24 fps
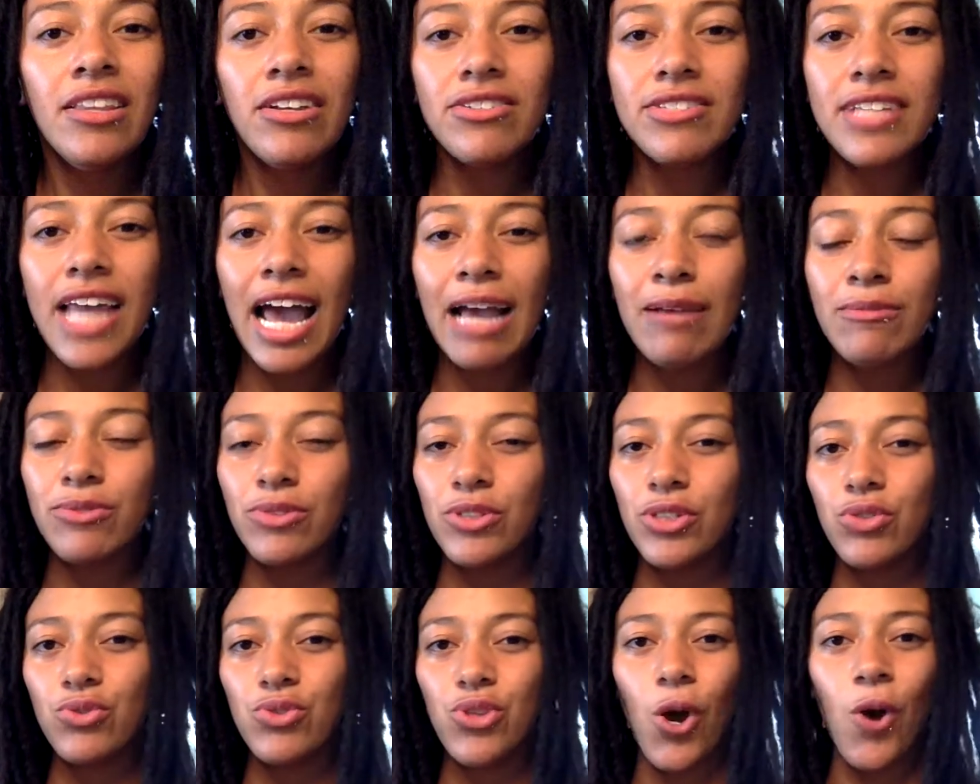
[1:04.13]
There's times when
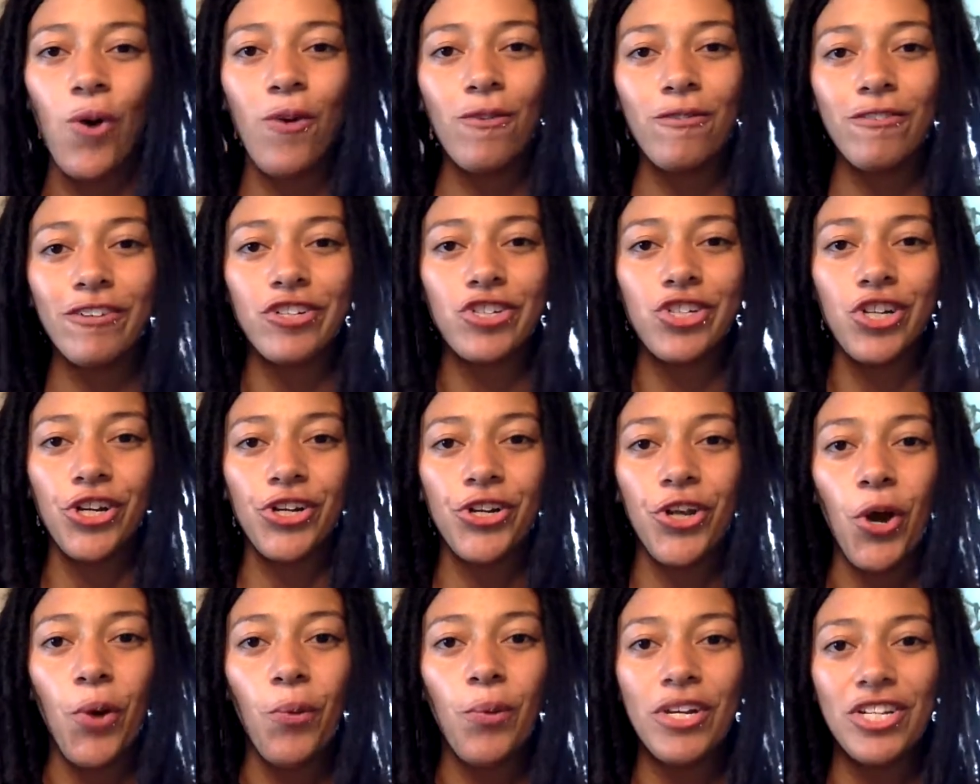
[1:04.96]
you don't for sure
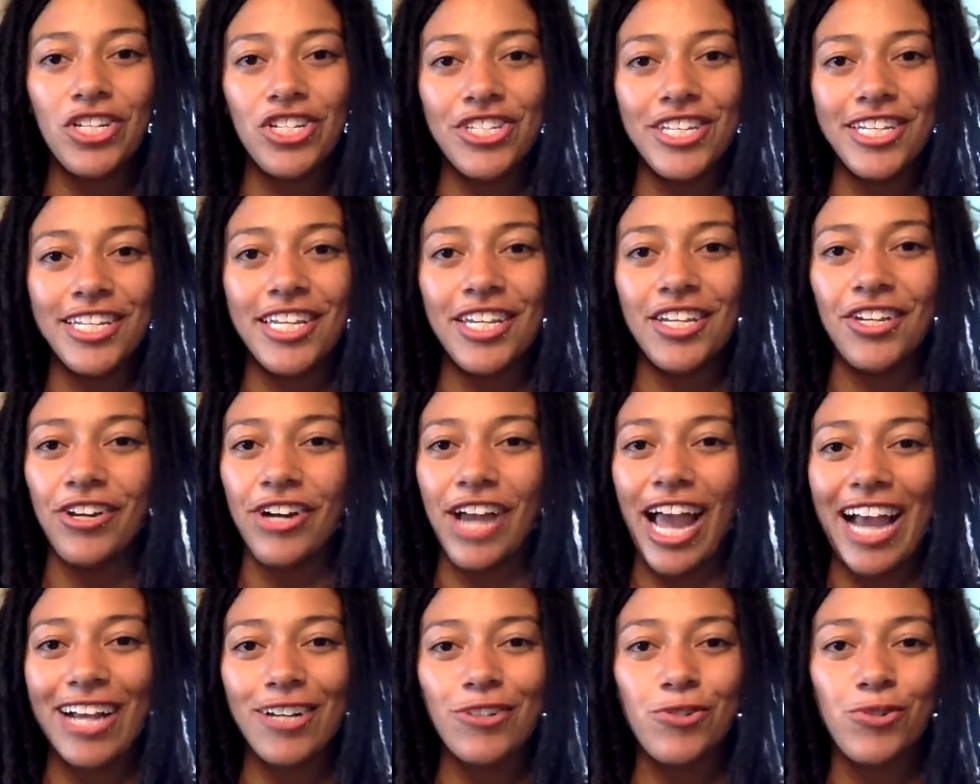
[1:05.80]
know which city you're
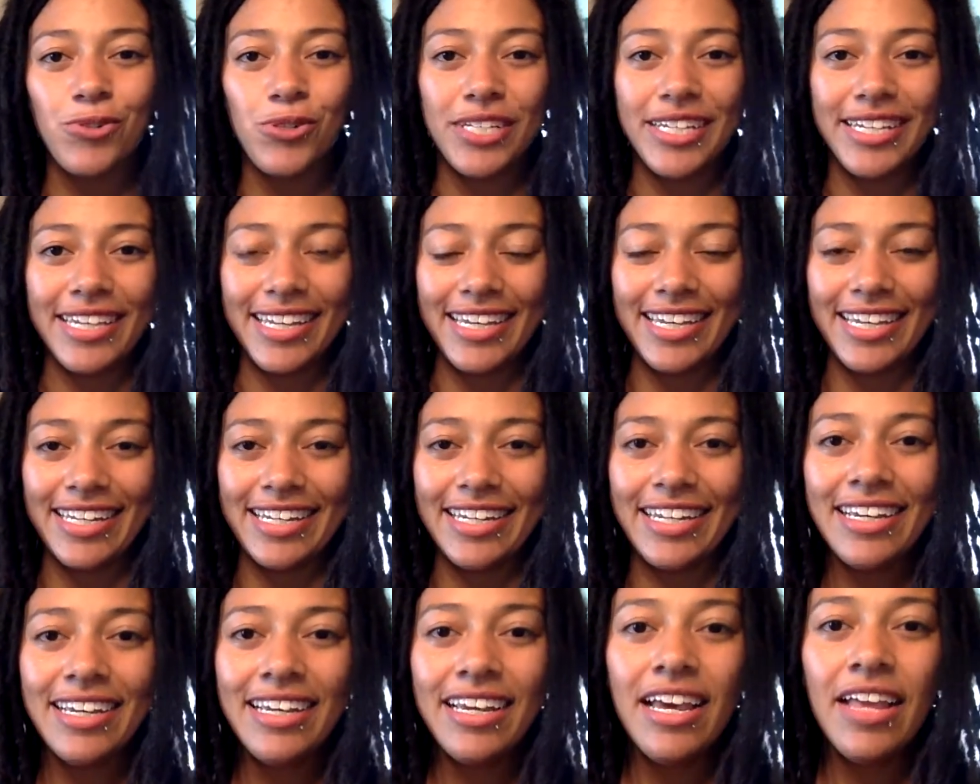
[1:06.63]
actually
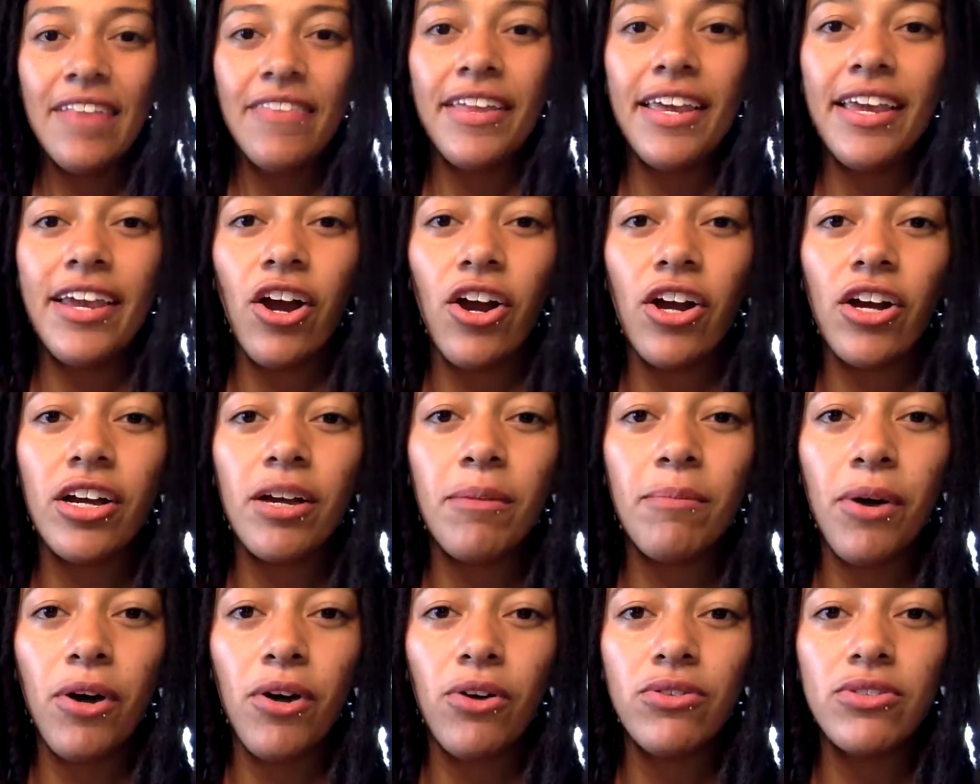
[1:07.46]
in. They are
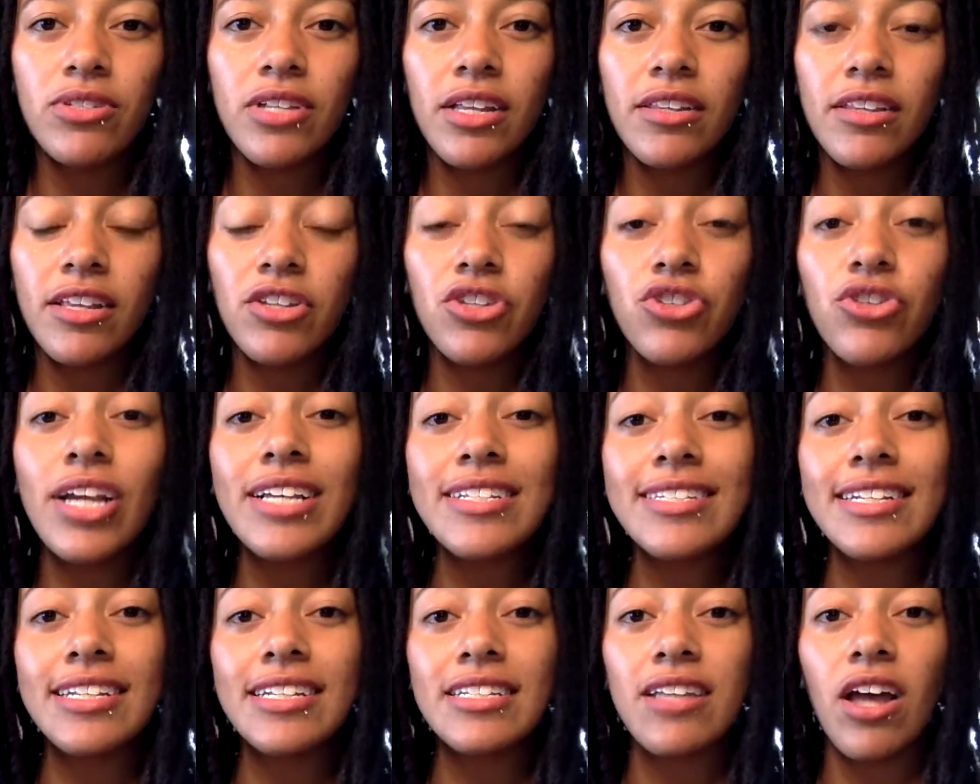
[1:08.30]
composed, the
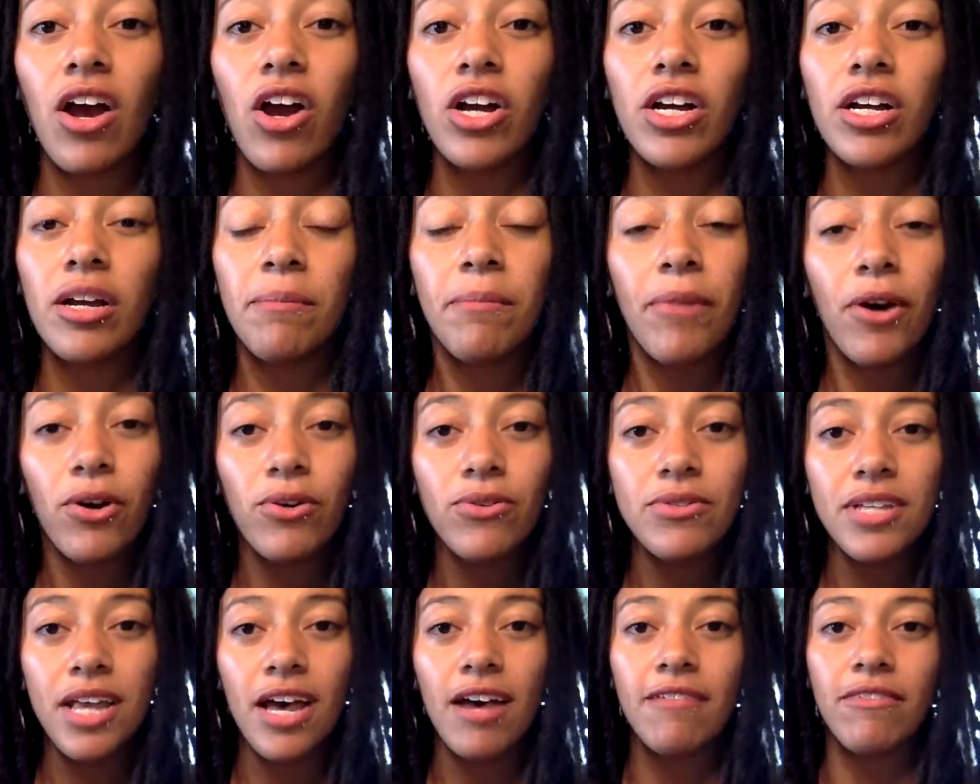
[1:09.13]
Tri-Cities are
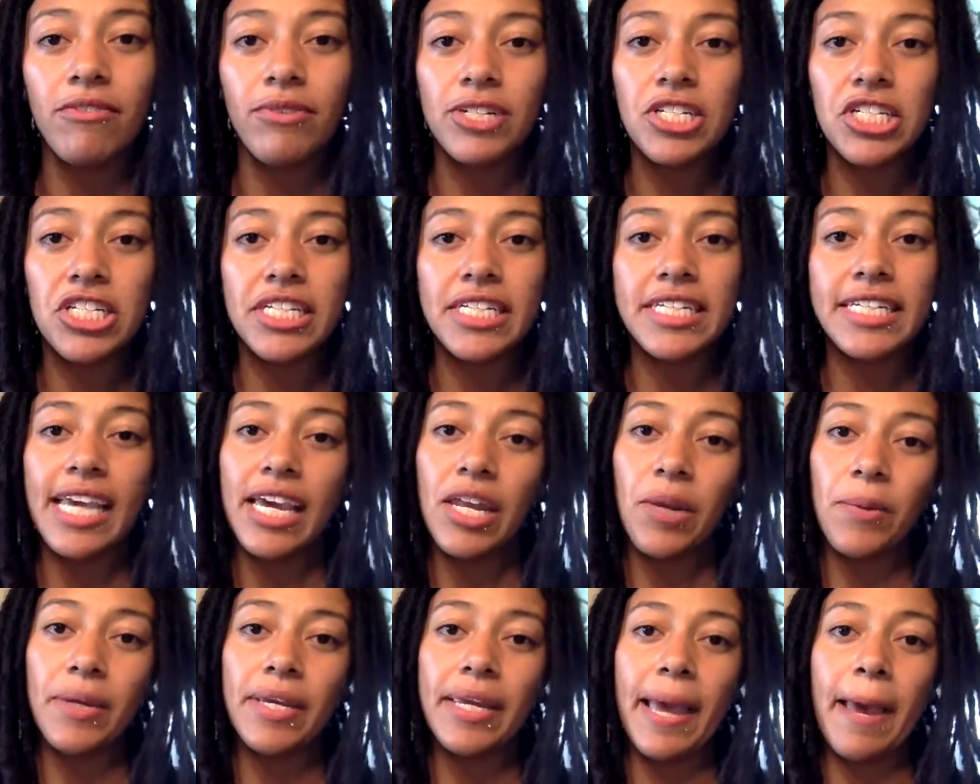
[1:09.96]
composed of Richland,
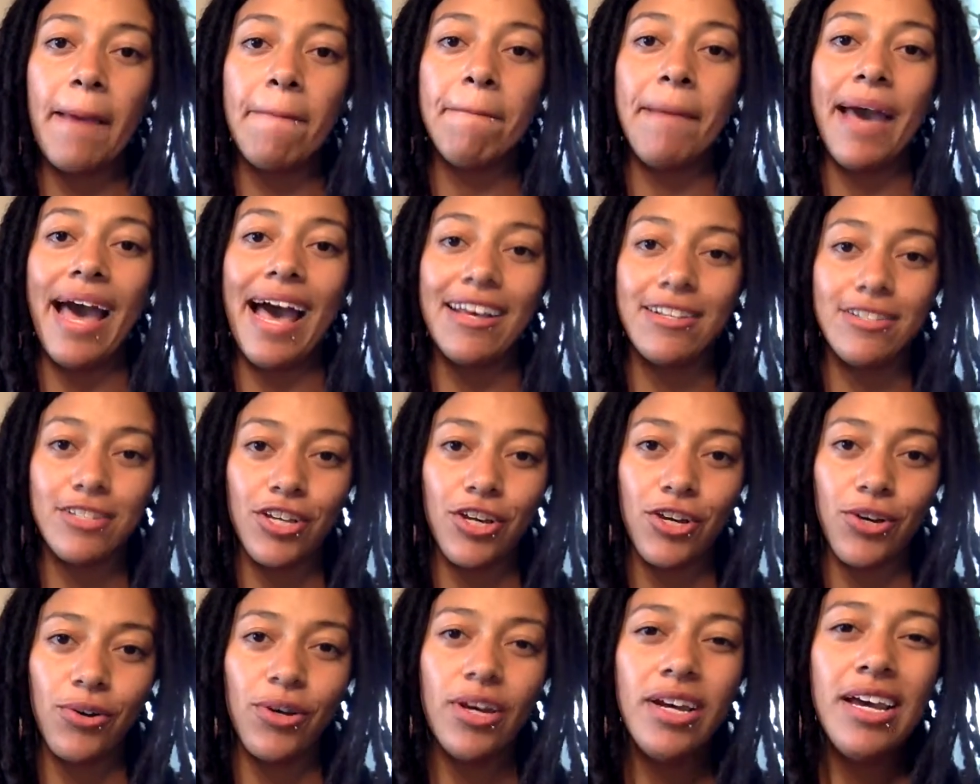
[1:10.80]
Kennewick, and
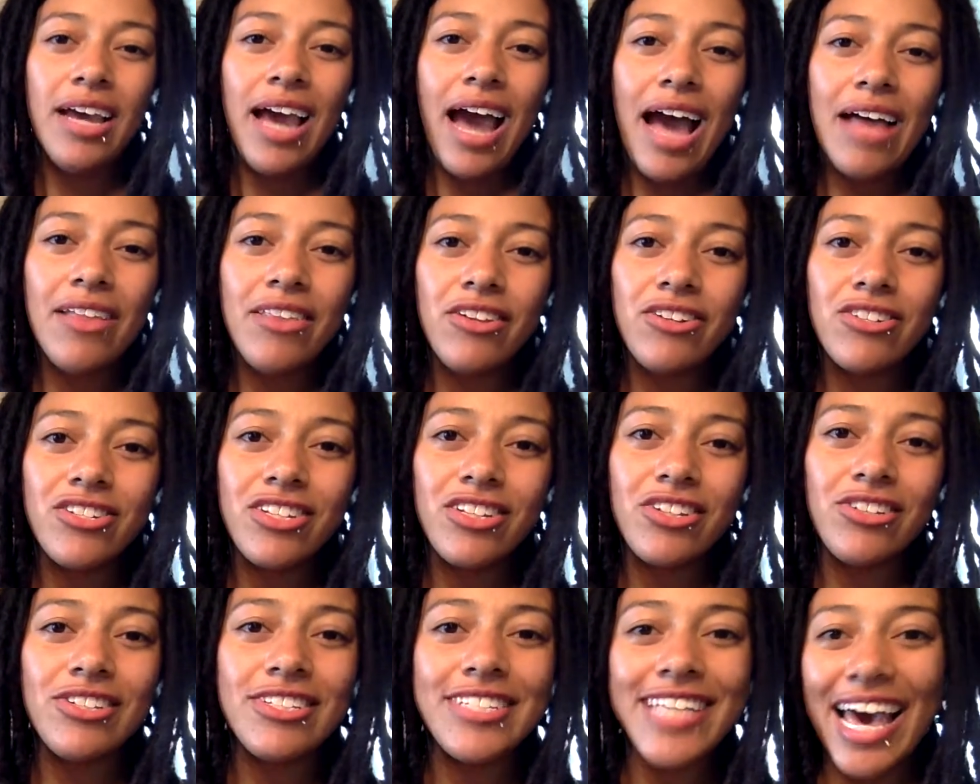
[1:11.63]
Pasco, and there's
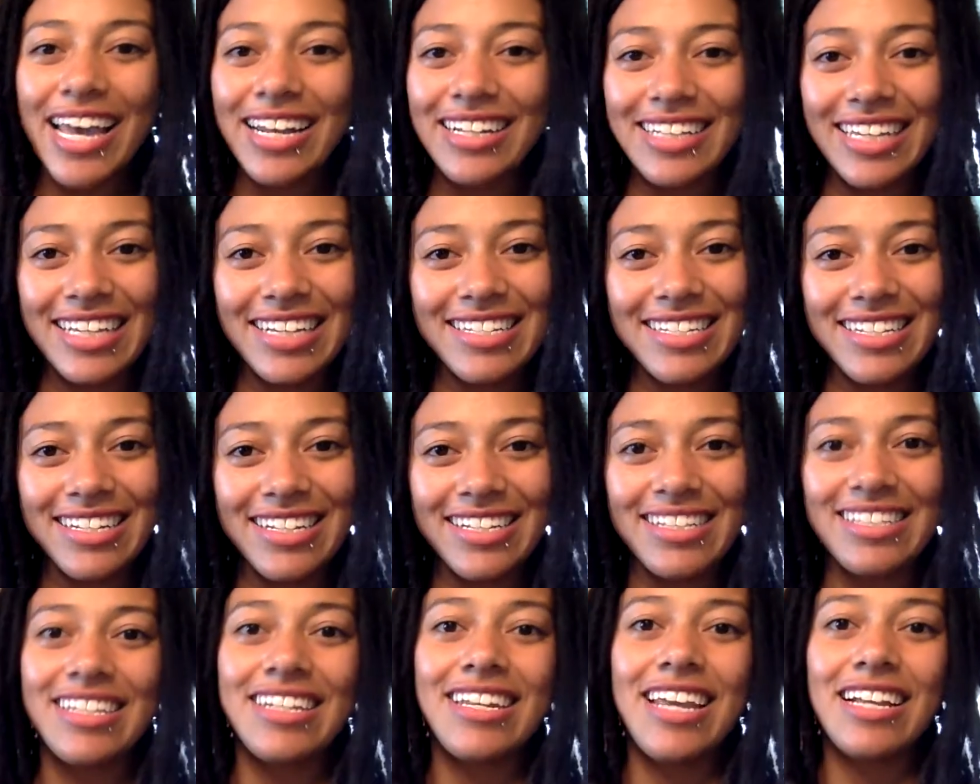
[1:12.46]
little satellite
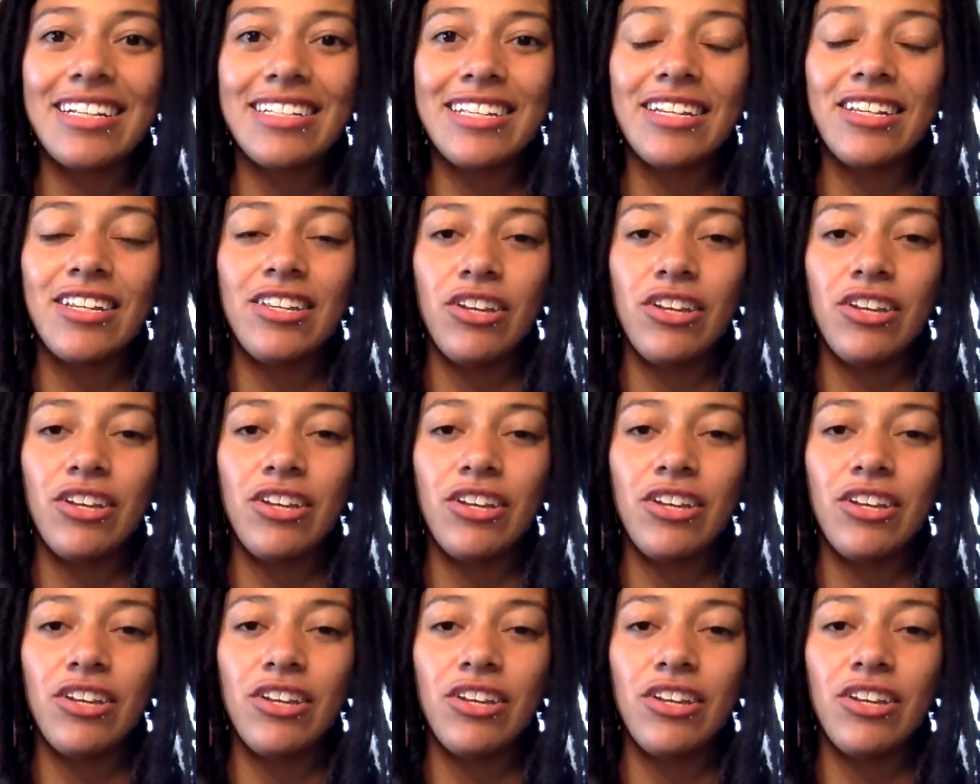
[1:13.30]
cities connected to